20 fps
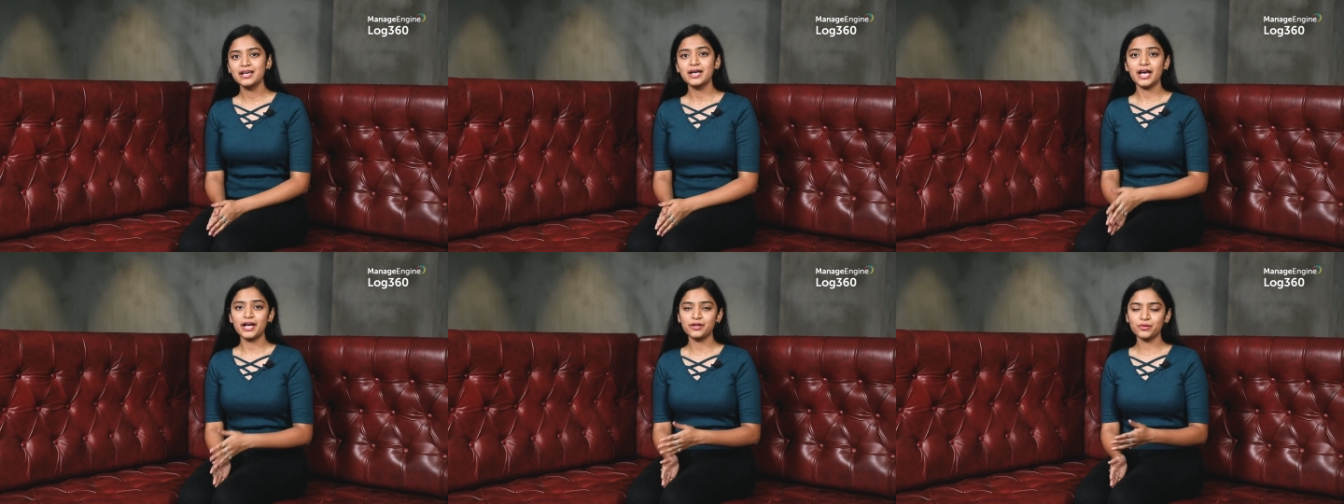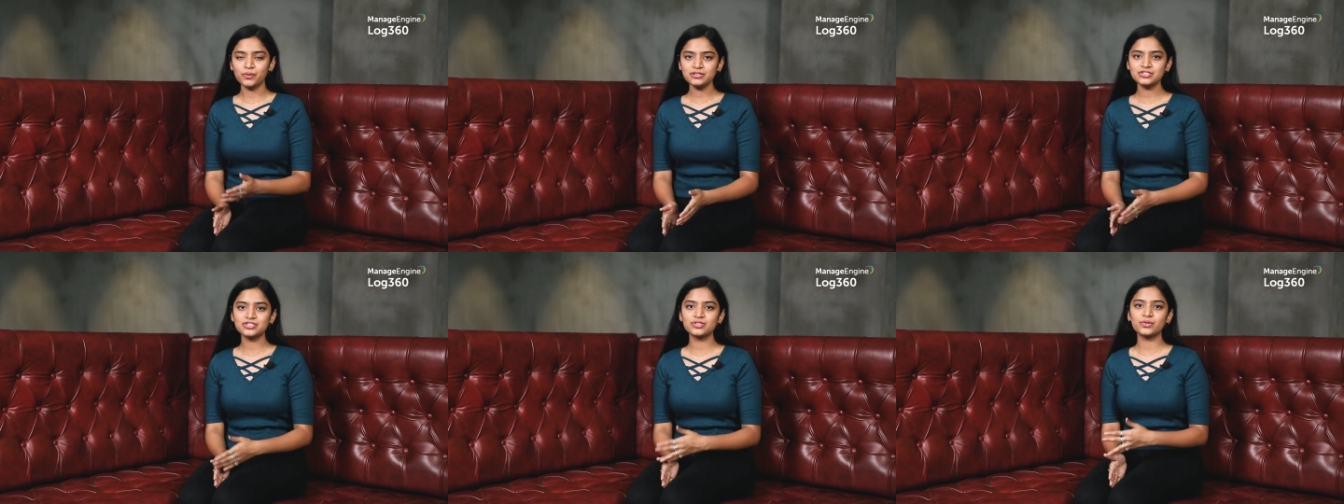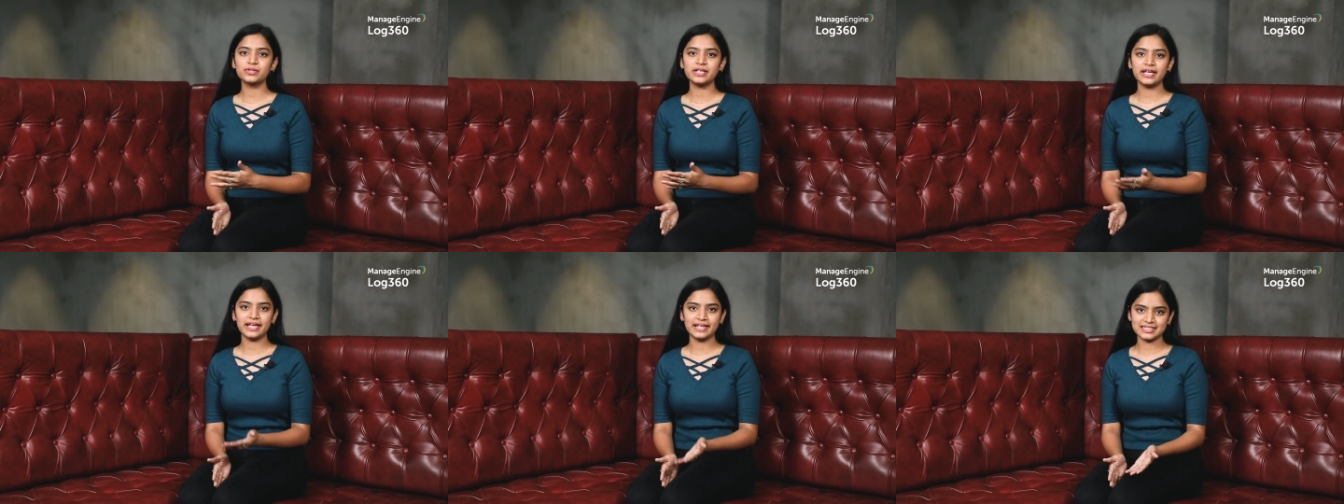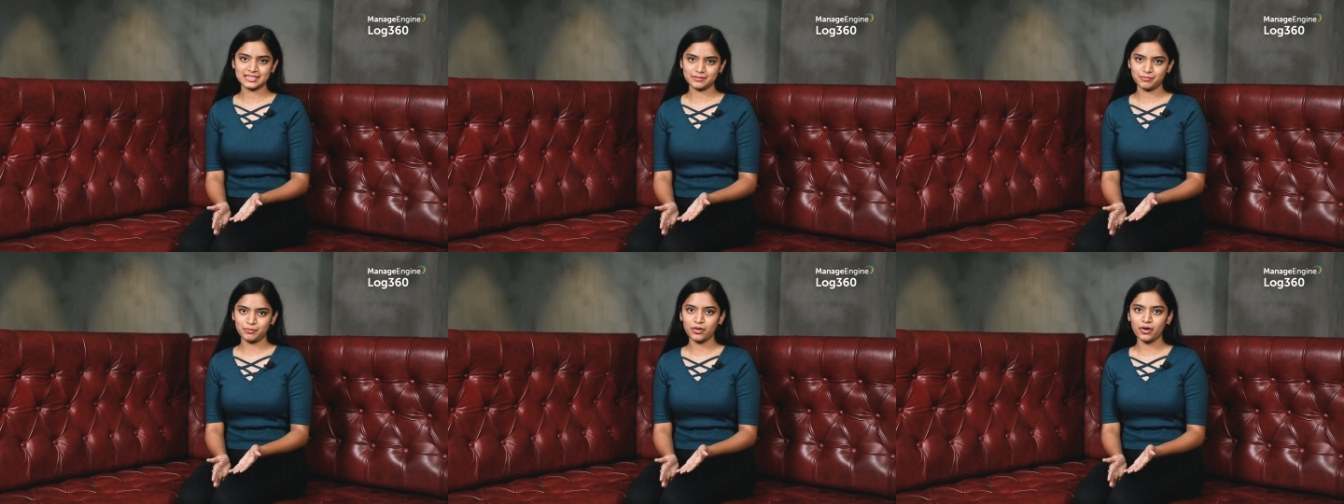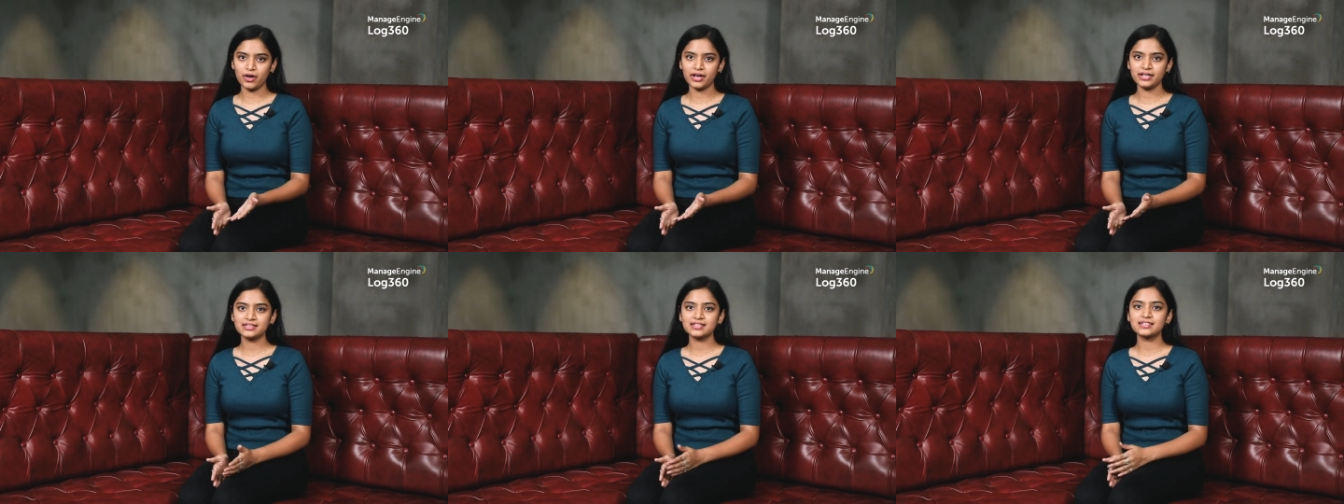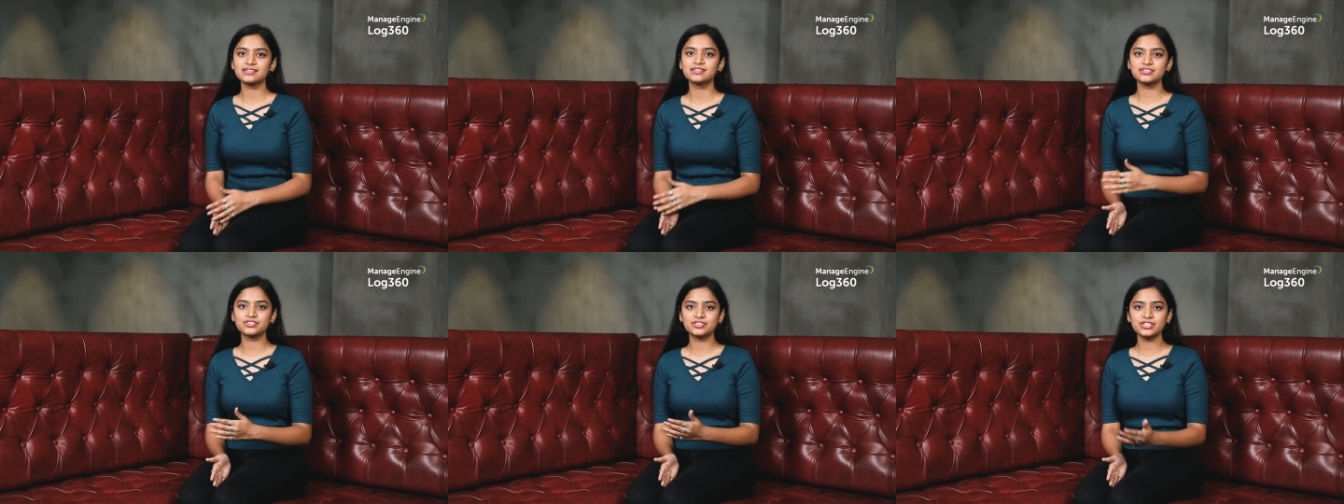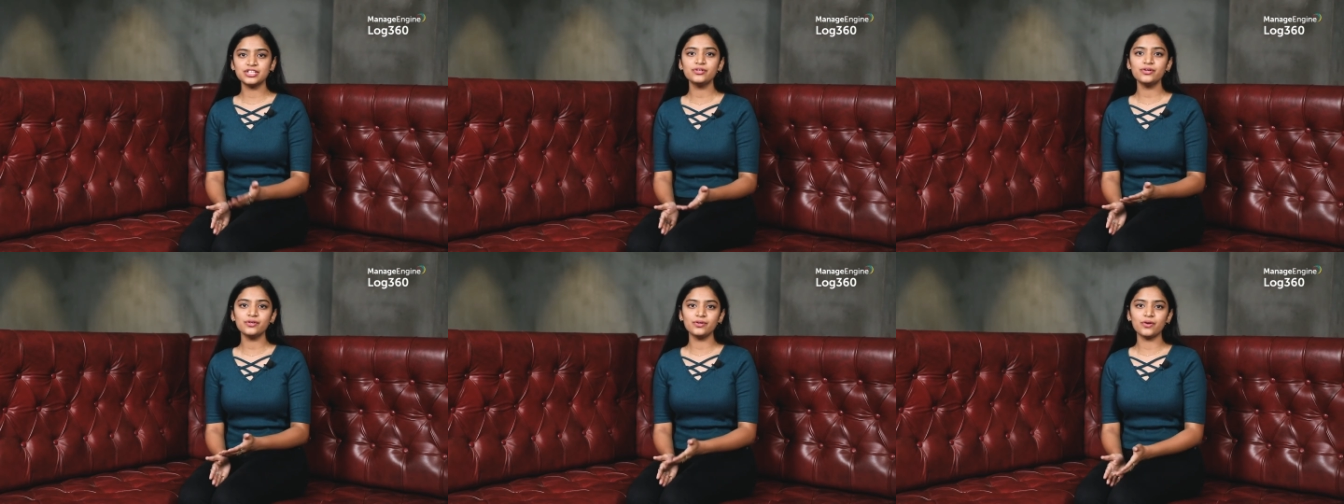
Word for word: And also they exploit the zero